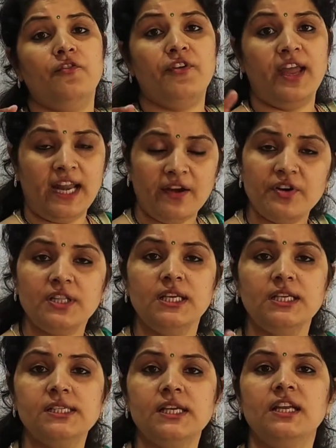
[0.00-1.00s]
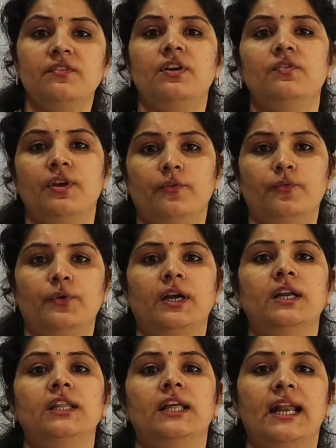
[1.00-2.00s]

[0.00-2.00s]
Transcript: Whenever there is a given wavefront,